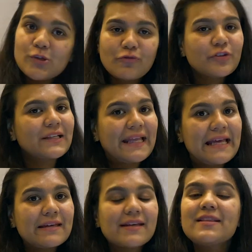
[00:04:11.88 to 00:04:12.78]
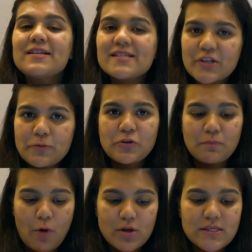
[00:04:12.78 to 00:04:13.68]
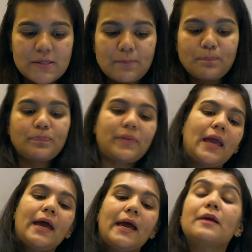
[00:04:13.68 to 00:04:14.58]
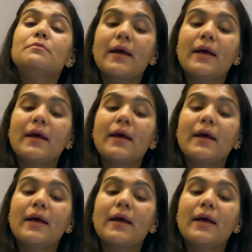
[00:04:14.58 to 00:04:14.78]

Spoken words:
look for the link in the description box. In